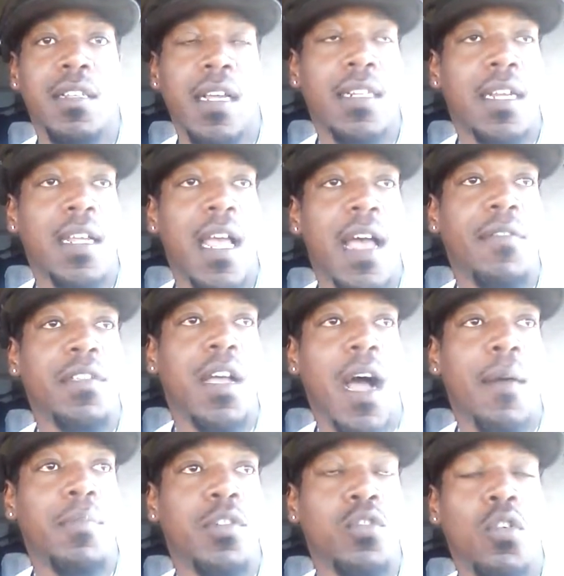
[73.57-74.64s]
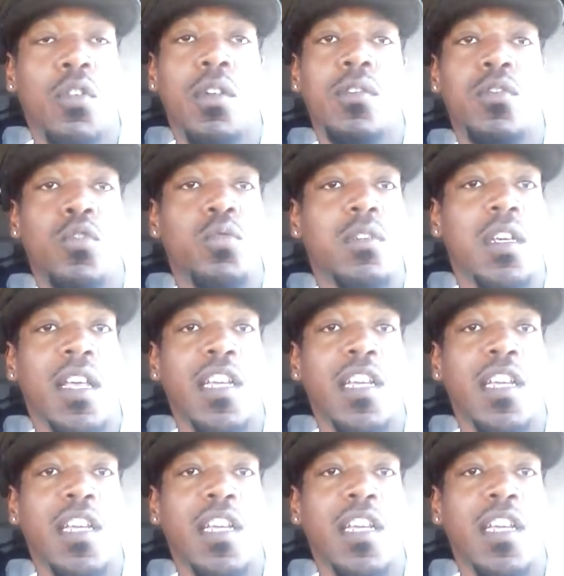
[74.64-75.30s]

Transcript: I didn't have and due to